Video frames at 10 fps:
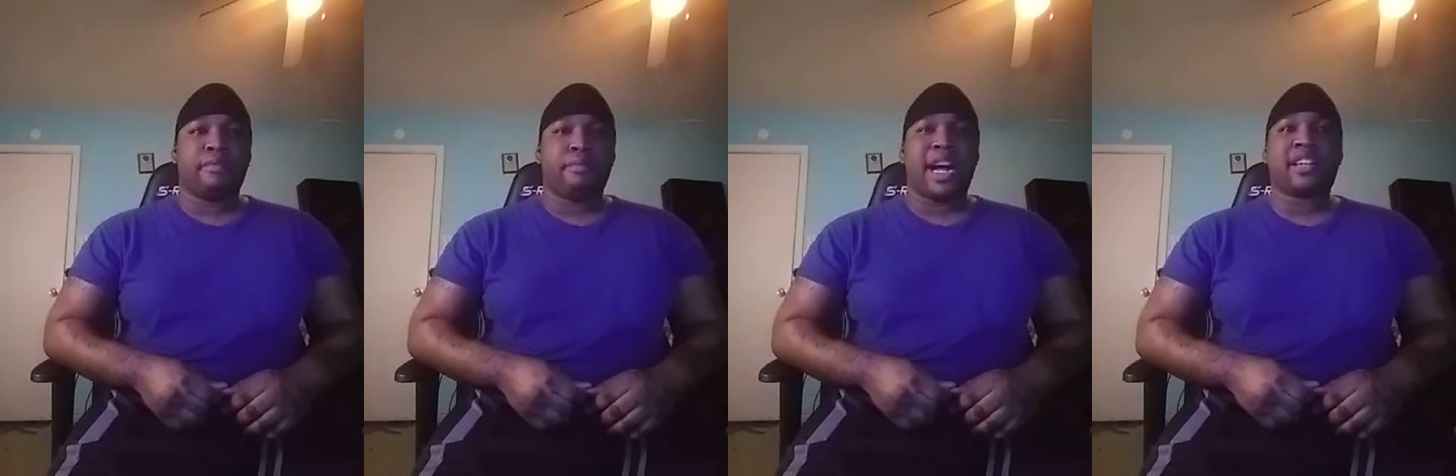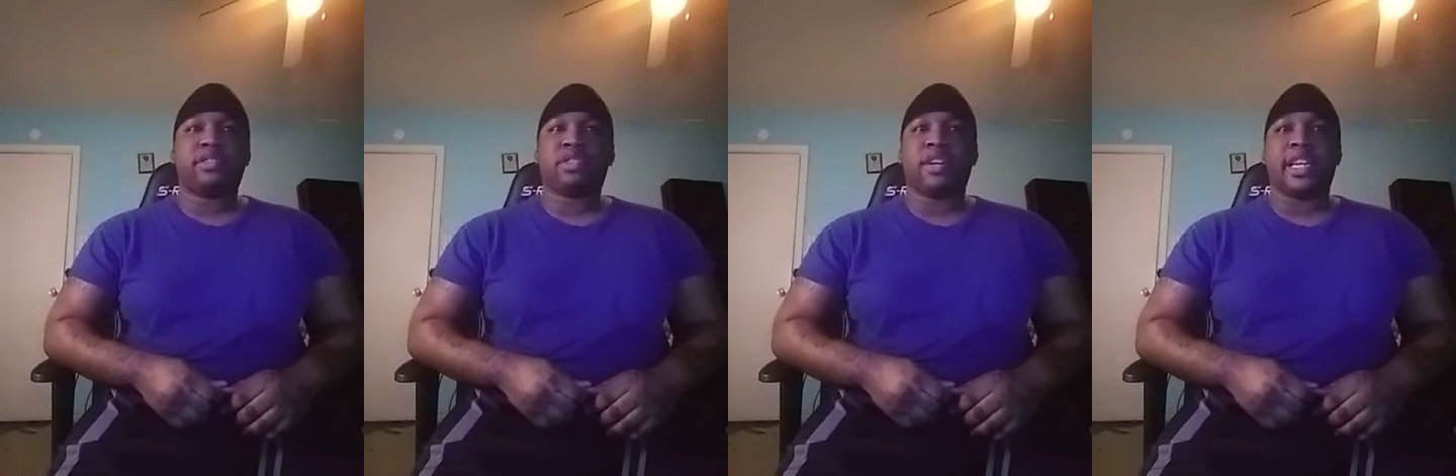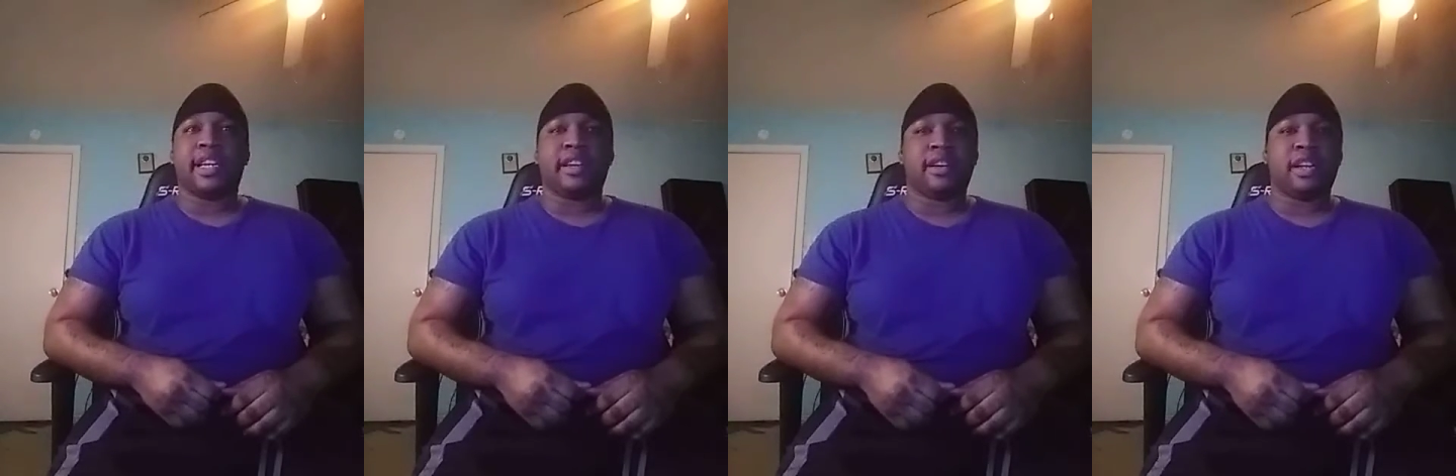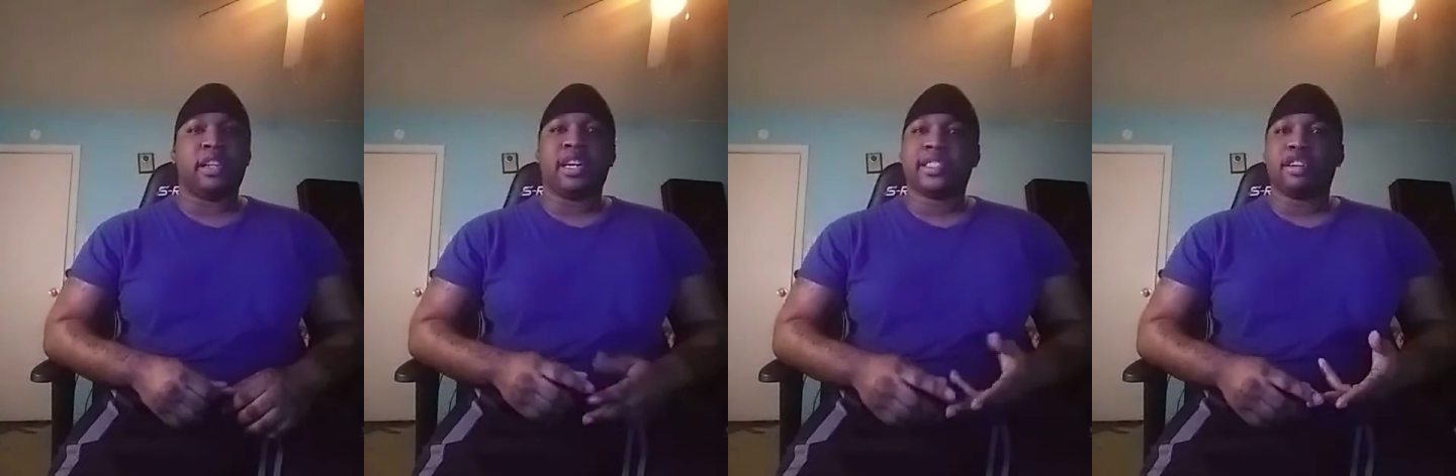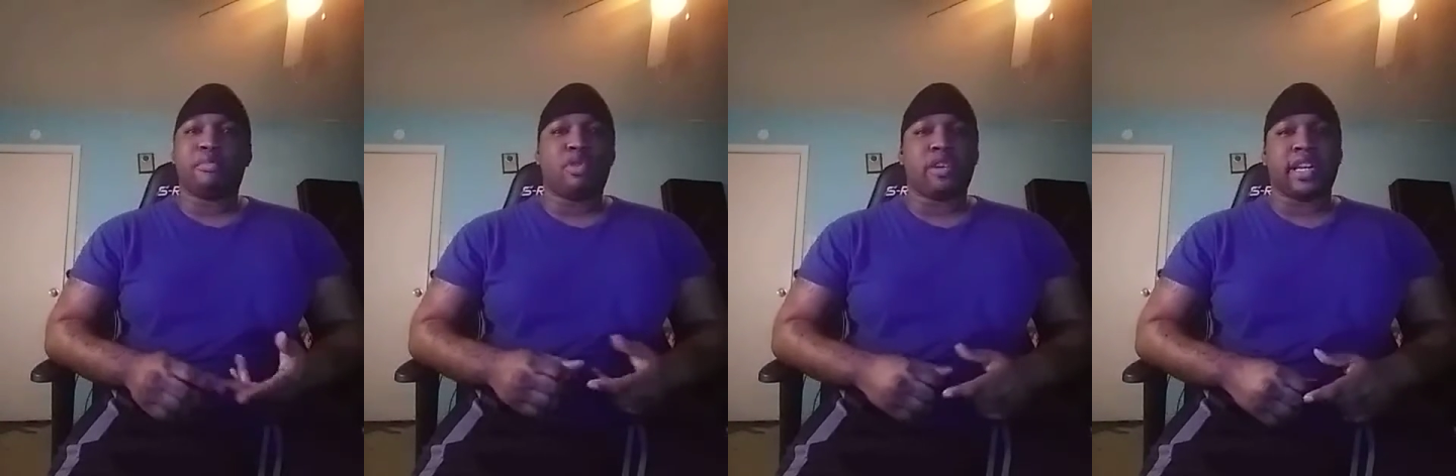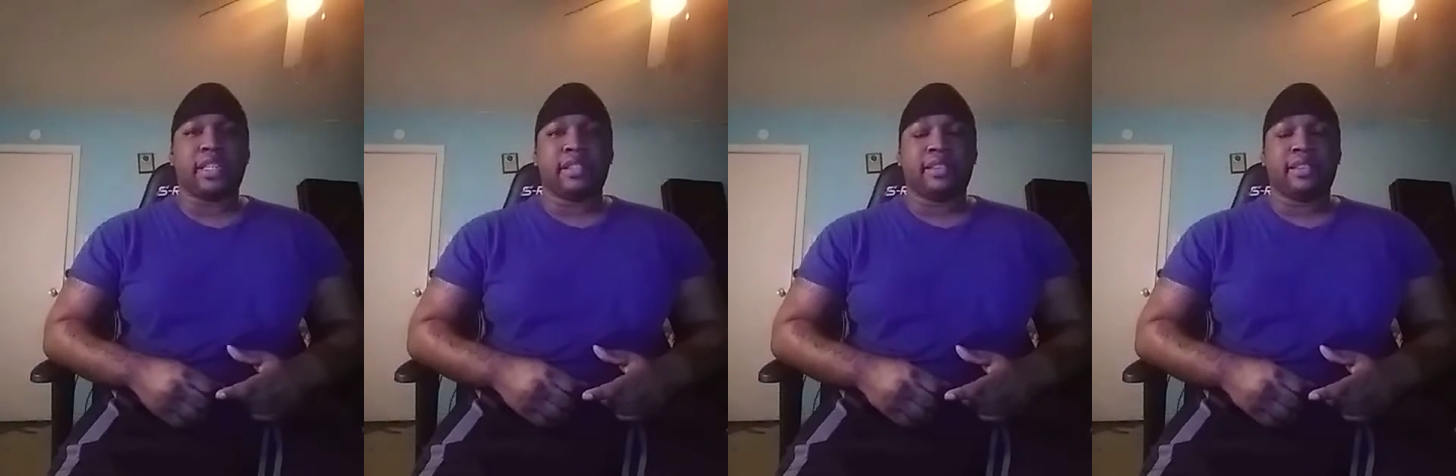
Michael Jordan, Alonzo Mourning,